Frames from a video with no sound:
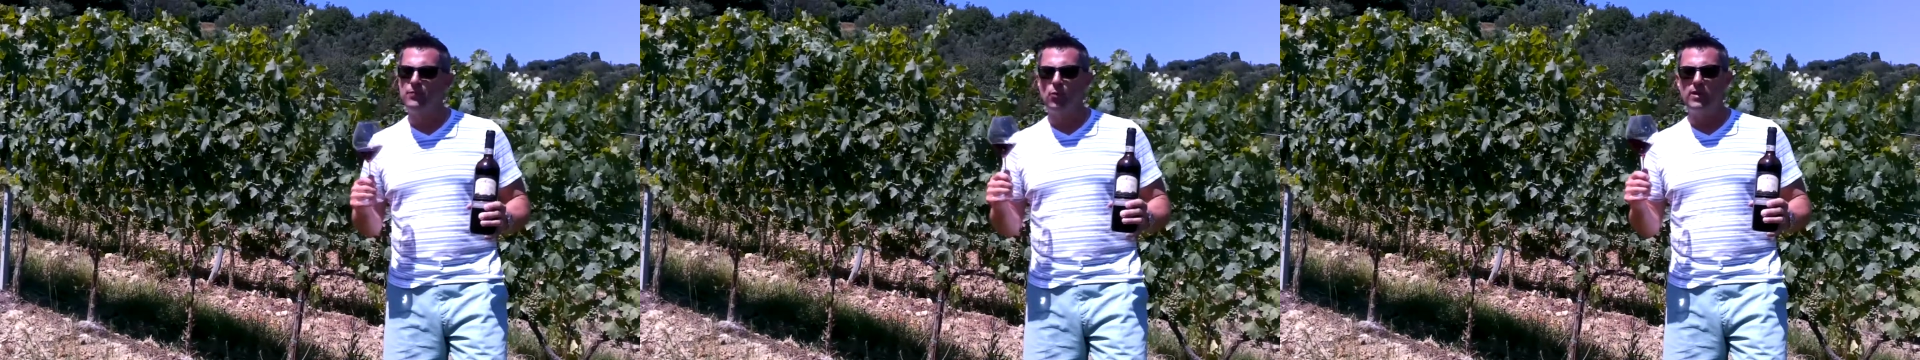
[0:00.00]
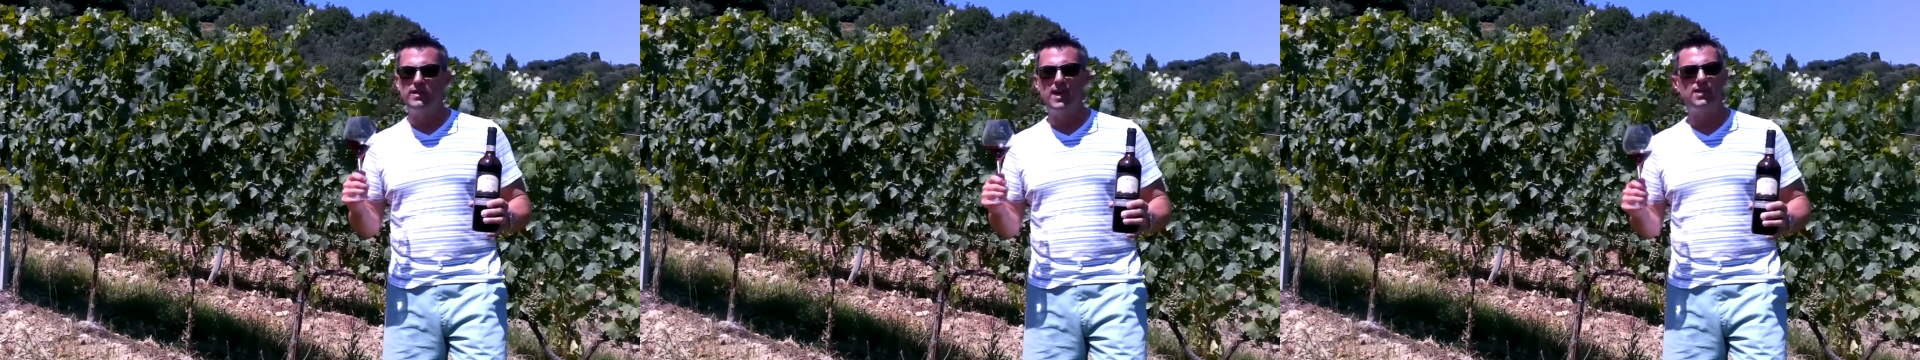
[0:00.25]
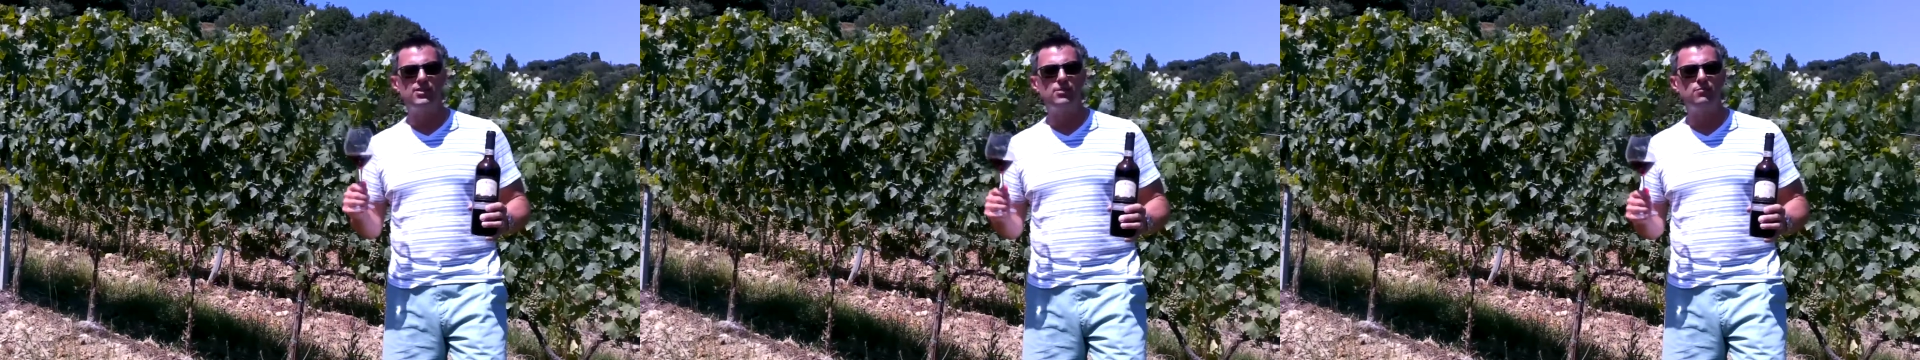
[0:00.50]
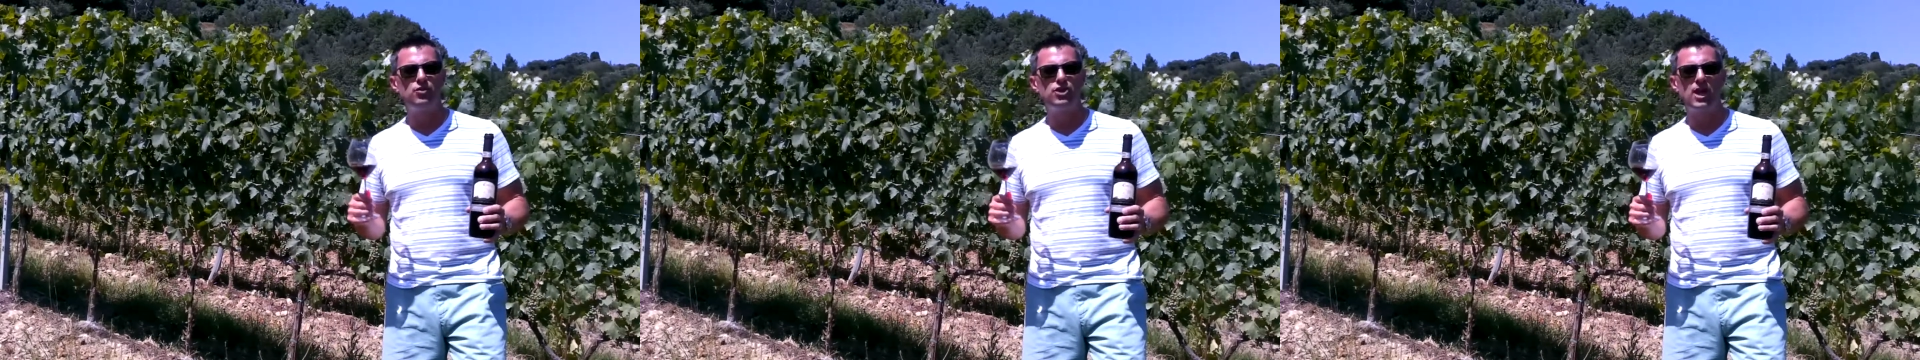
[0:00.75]
we taste
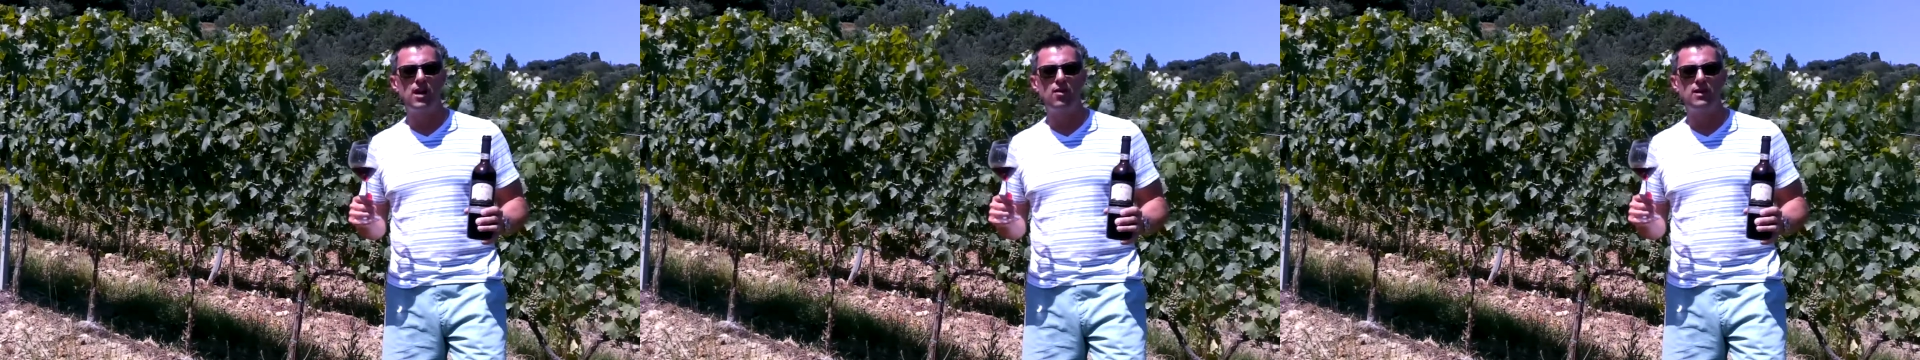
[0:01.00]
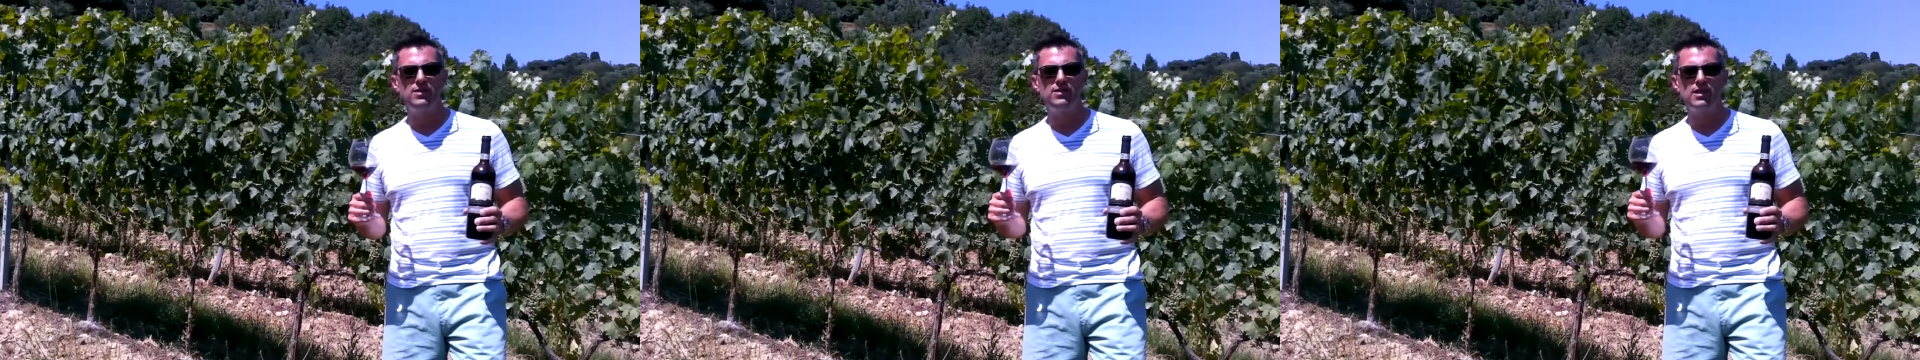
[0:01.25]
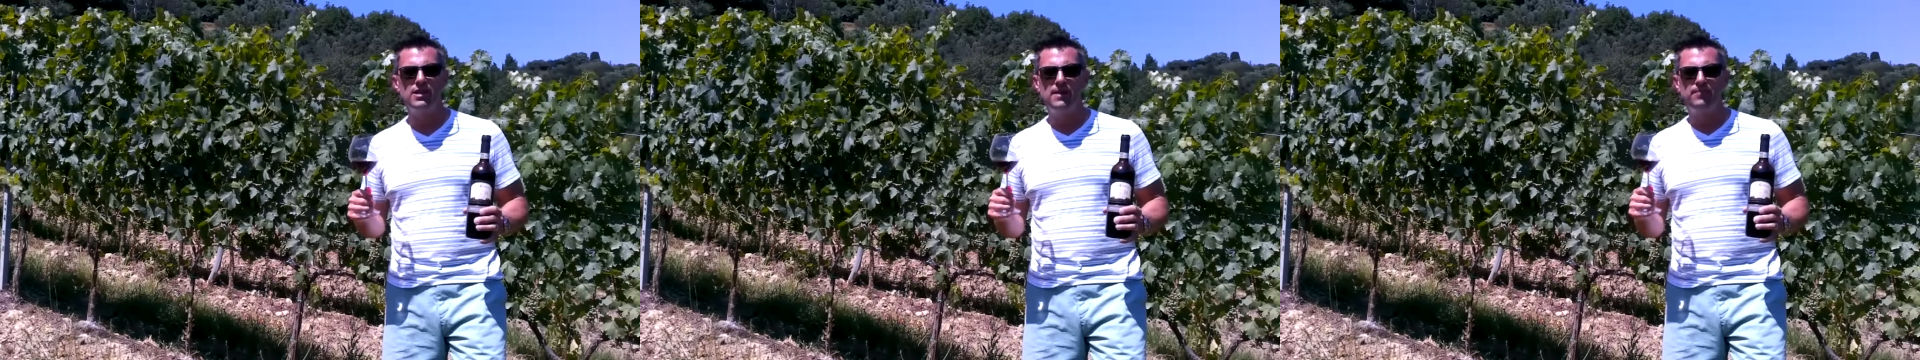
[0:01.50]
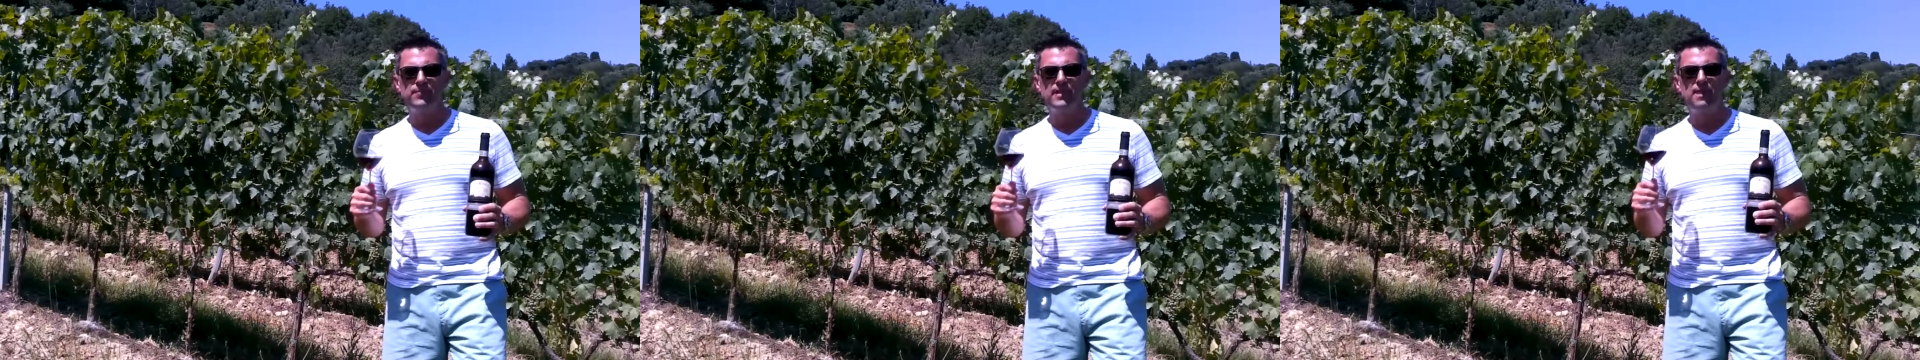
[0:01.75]
some cherries,
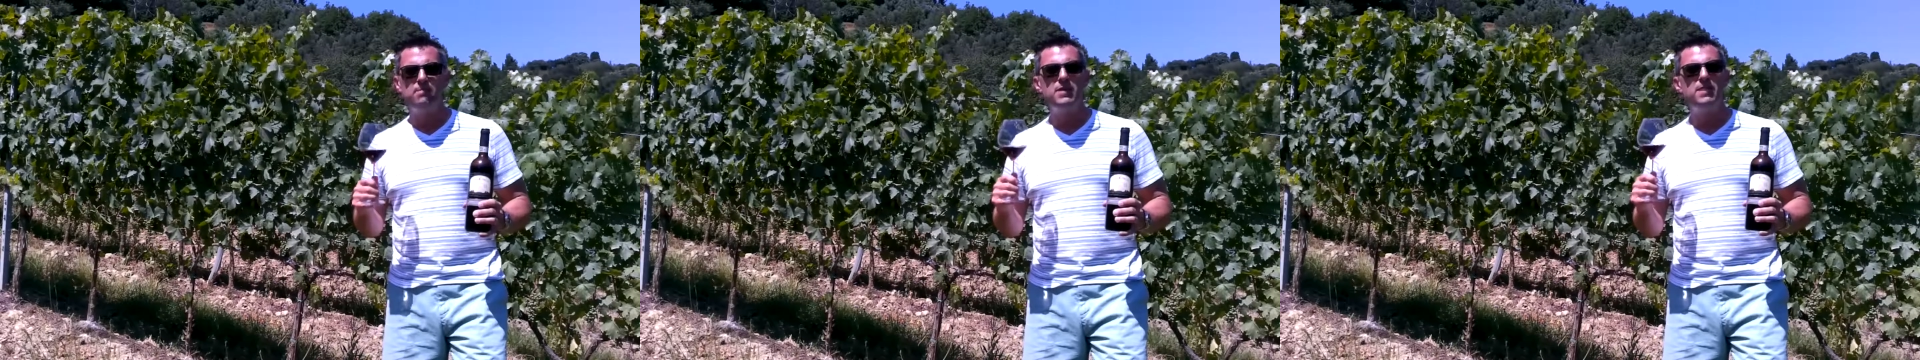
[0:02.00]
and then